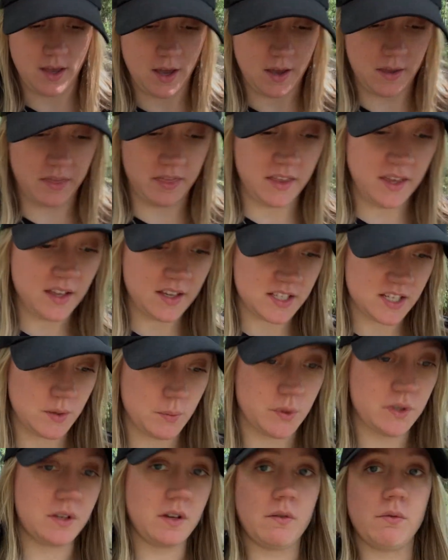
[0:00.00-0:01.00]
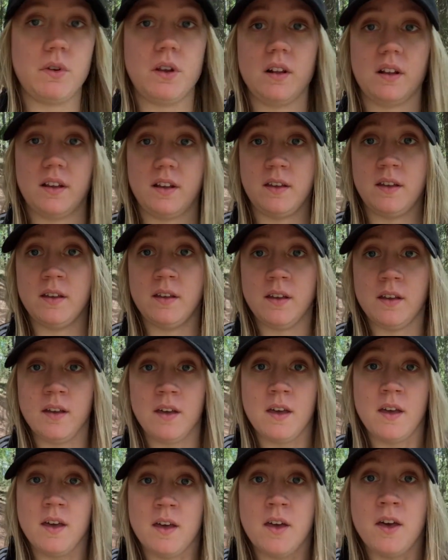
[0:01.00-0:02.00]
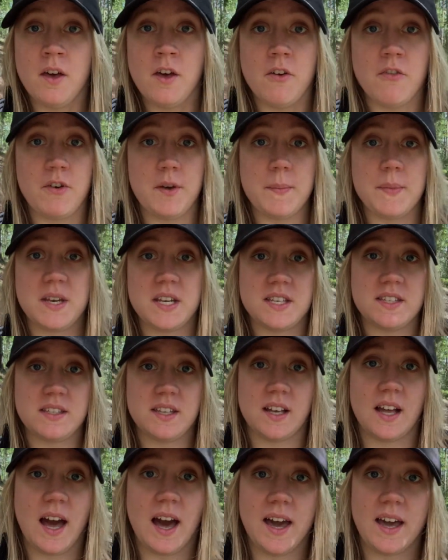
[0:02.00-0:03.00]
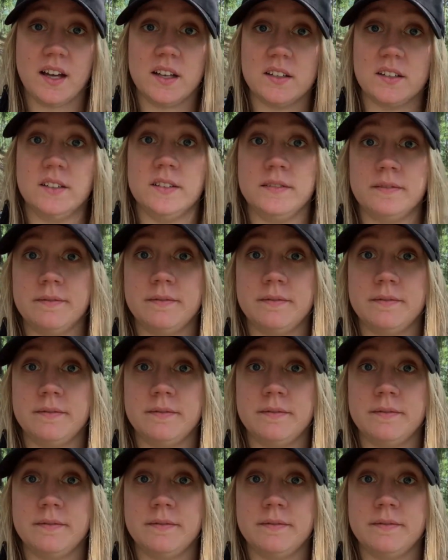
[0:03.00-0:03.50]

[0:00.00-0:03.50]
I think she was a really feministic icon.